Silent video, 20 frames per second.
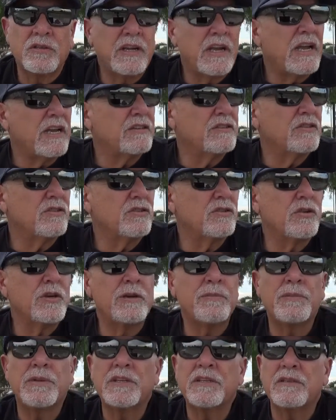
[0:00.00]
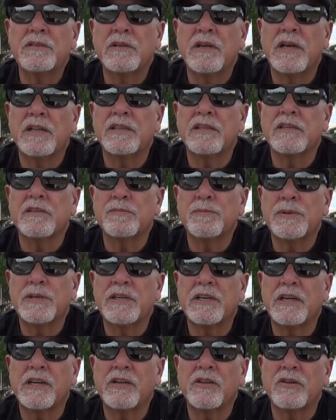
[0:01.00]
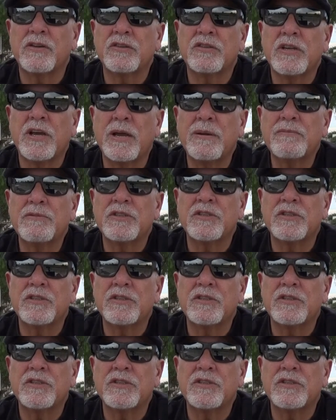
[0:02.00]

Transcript: cancer treatment at this particular time.